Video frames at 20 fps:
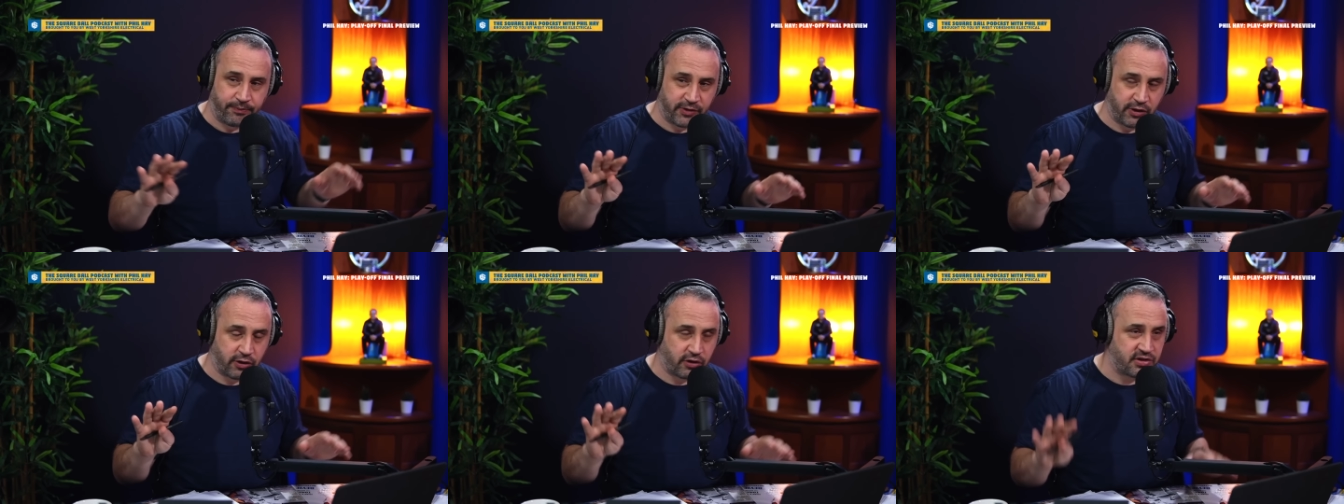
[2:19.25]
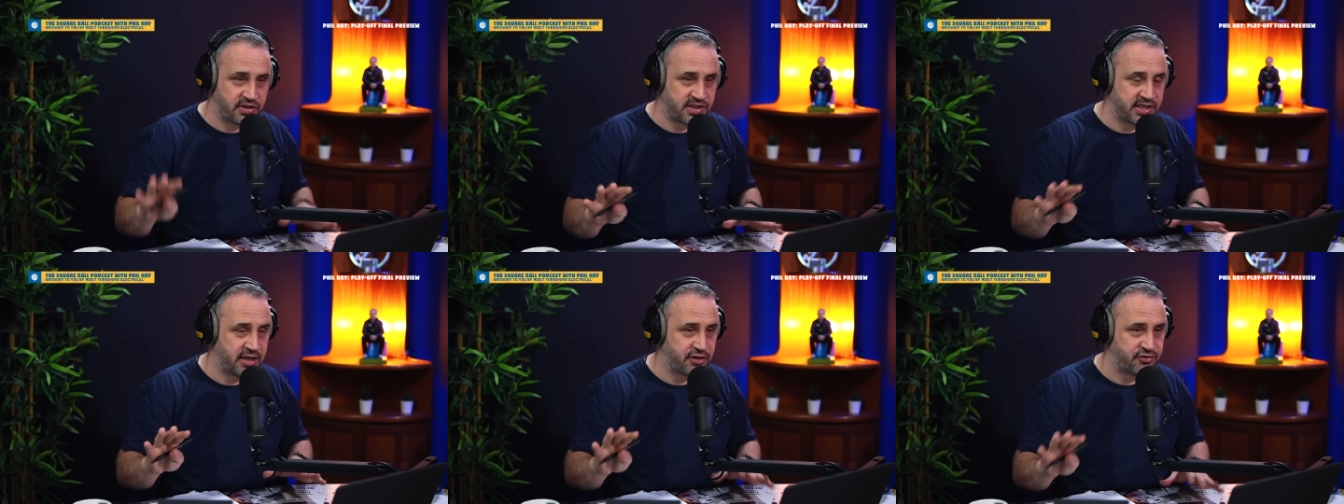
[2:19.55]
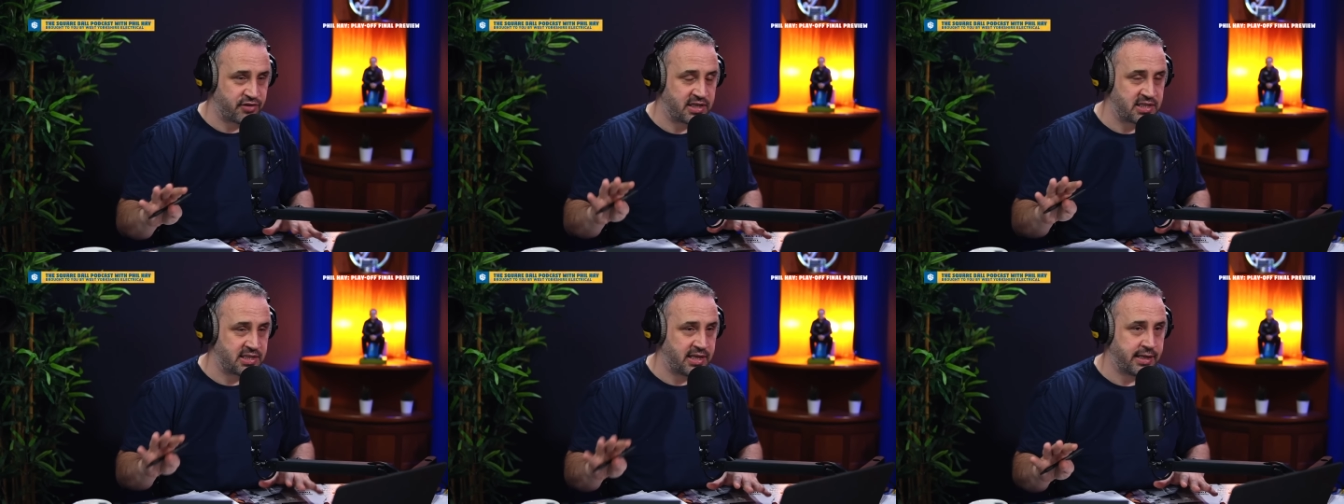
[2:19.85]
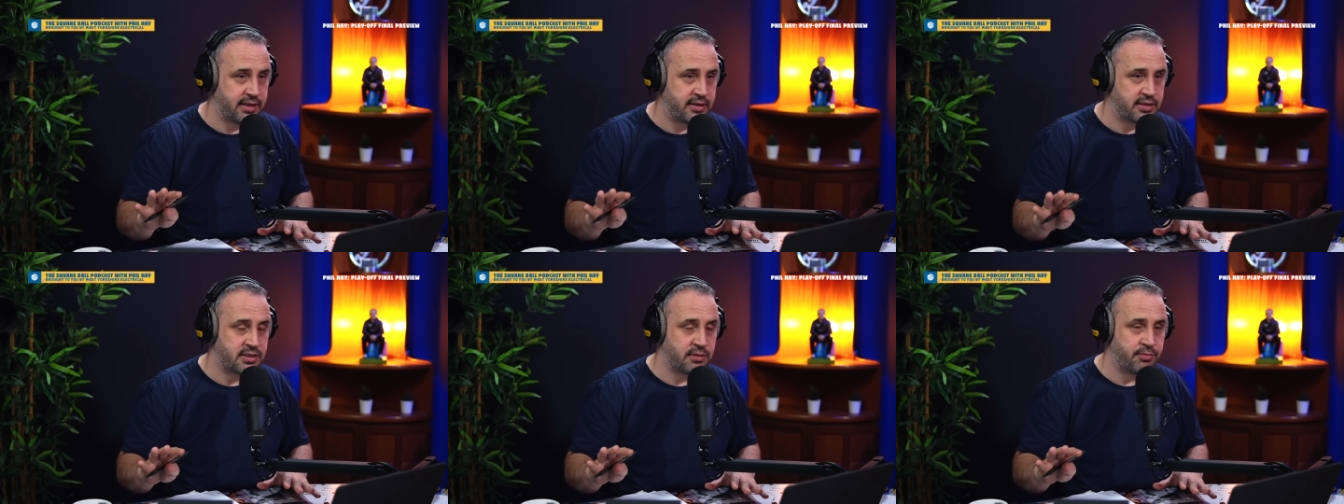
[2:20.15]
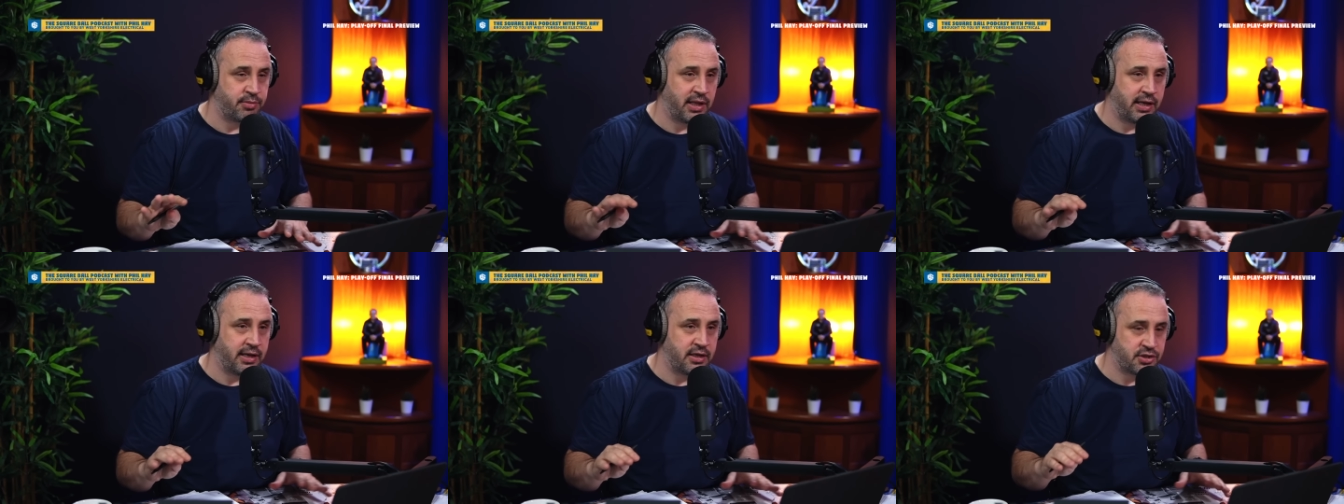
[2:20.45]
you could see it translating into the
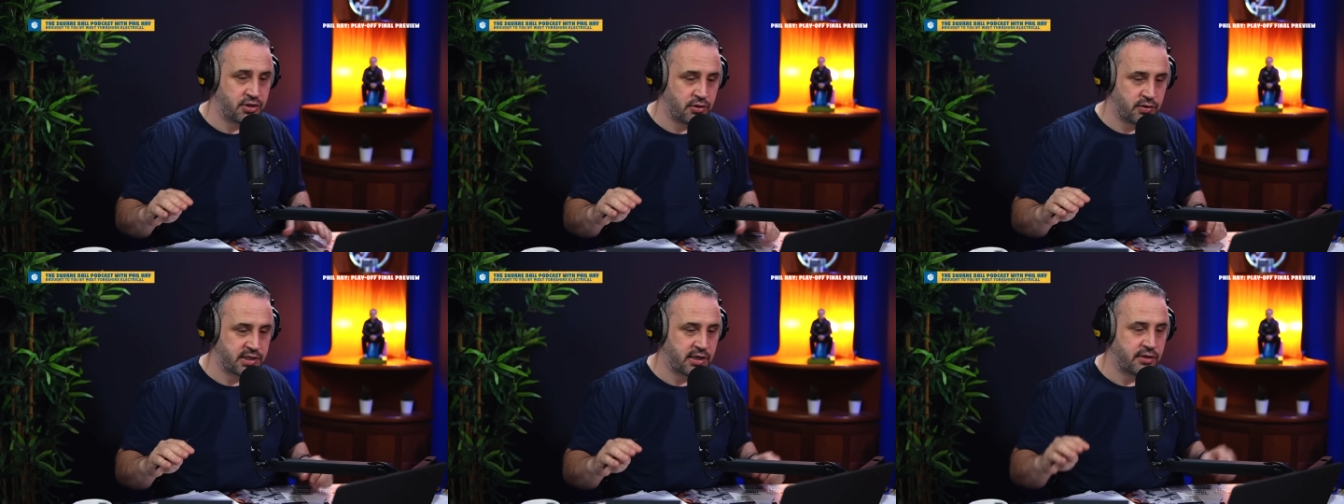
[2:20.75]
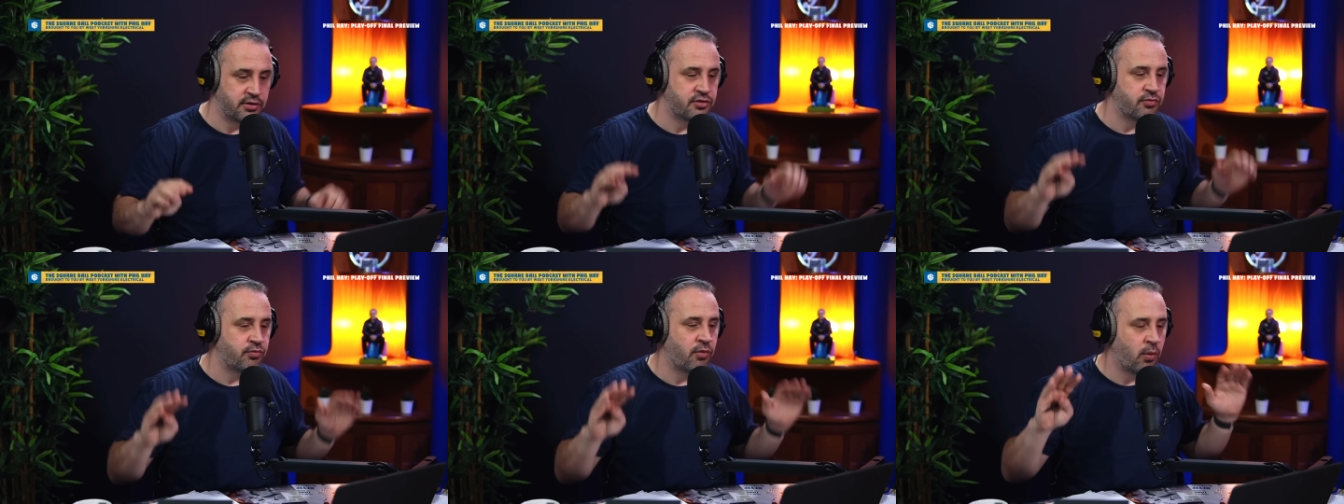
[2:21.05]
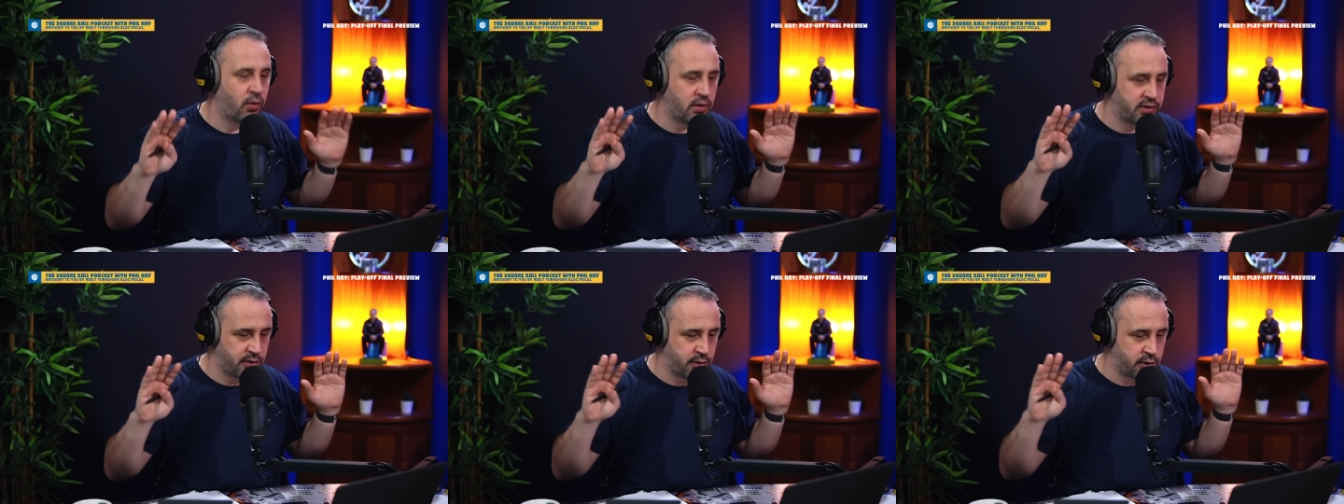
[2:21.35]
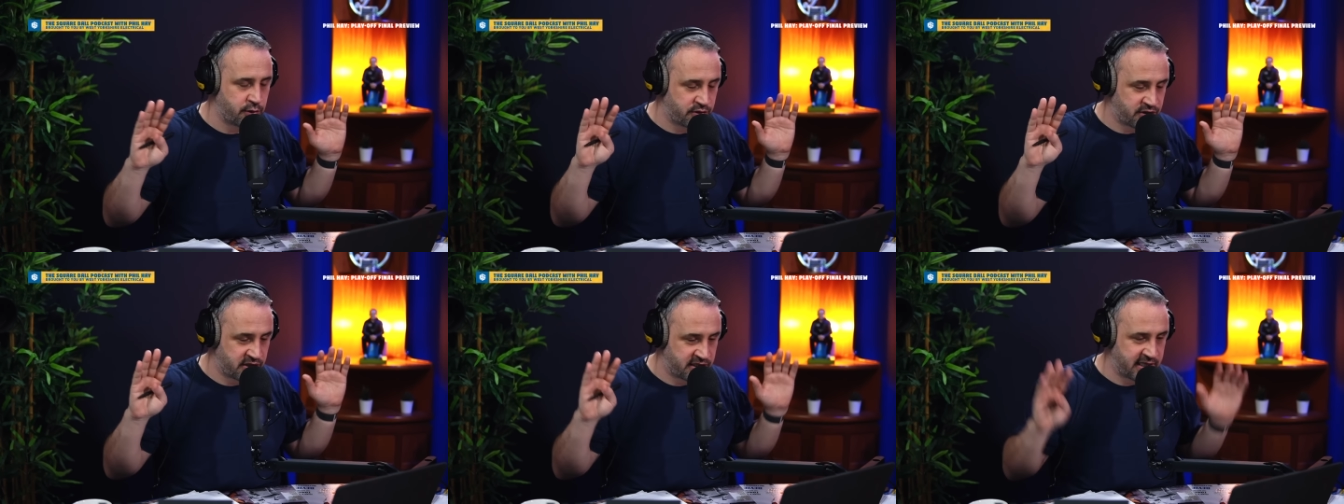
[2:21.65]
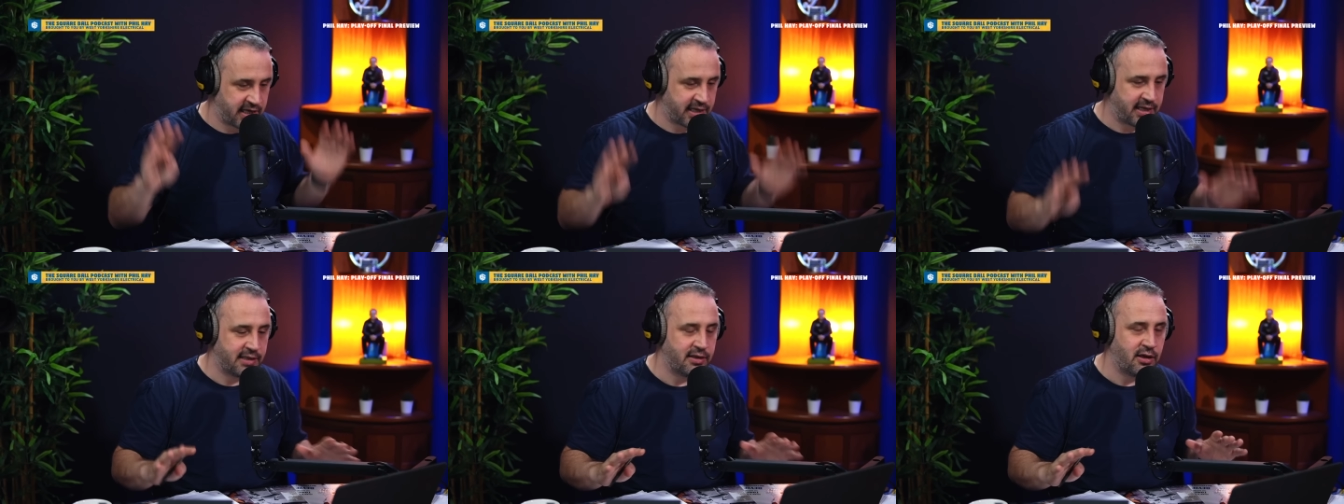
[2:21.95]
players who said, What we'll do is we'll just
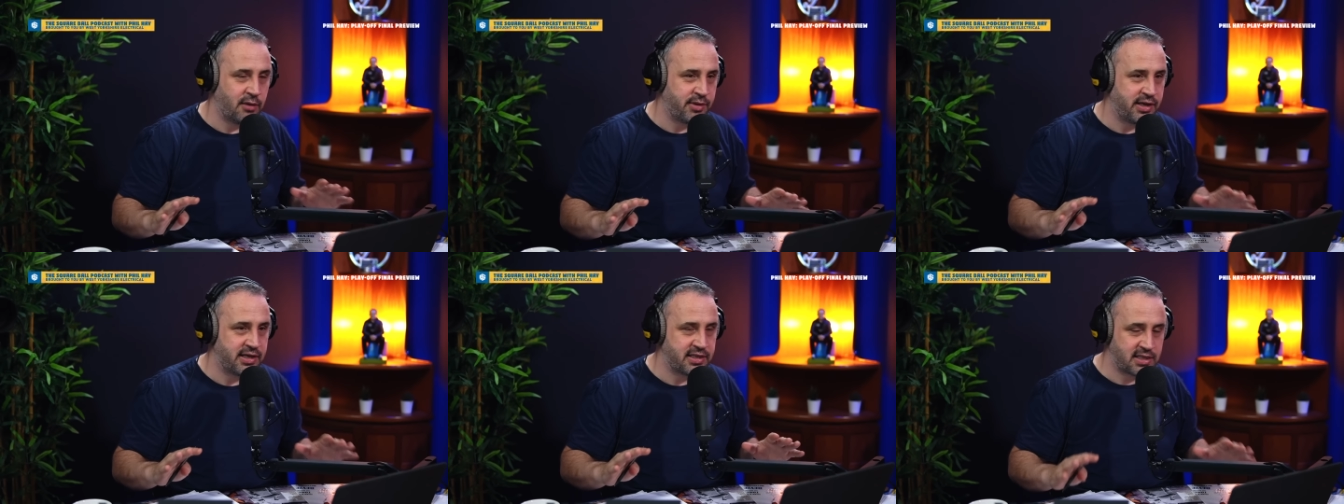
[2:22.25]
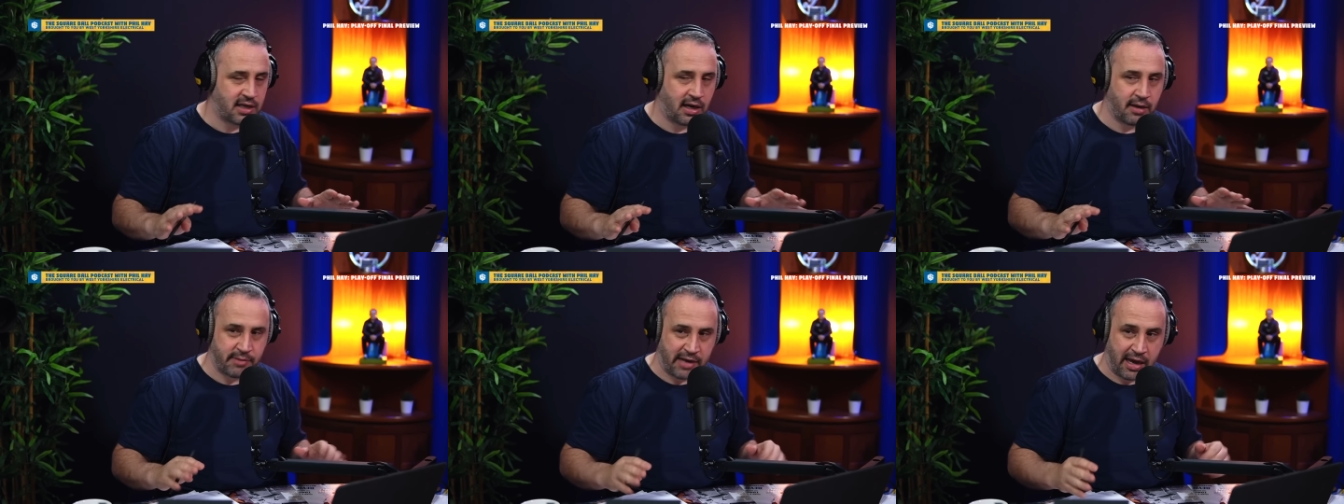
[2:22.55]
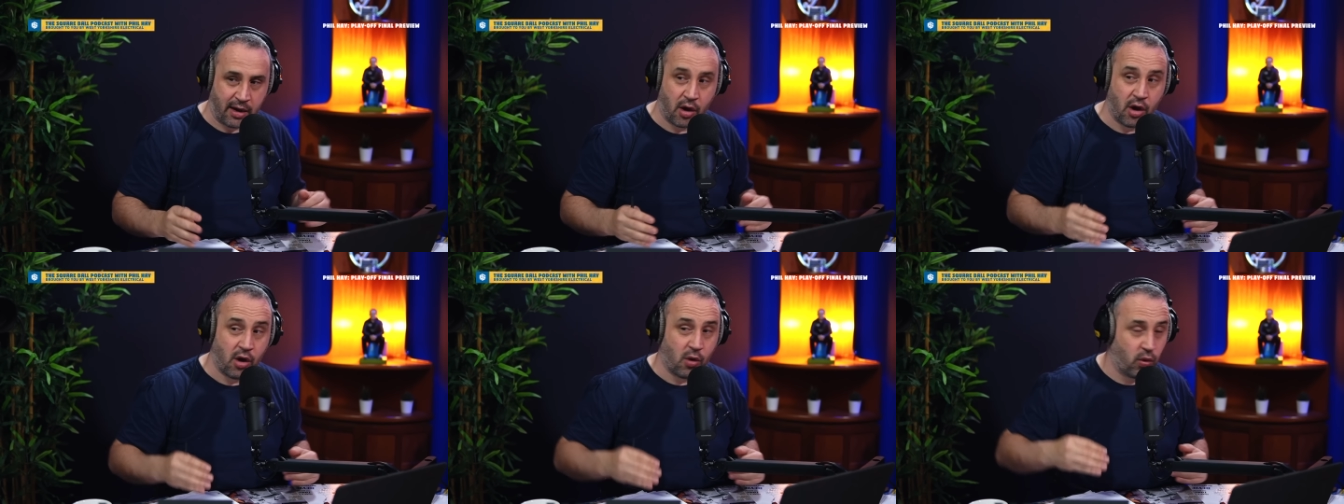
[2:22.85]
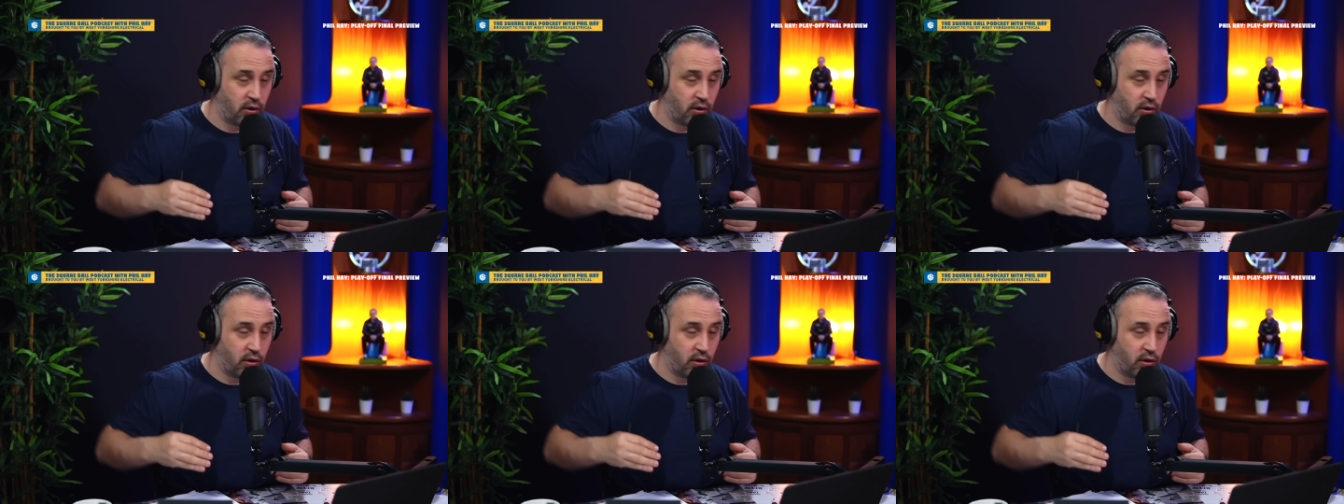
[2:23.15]
take a little bit of time now.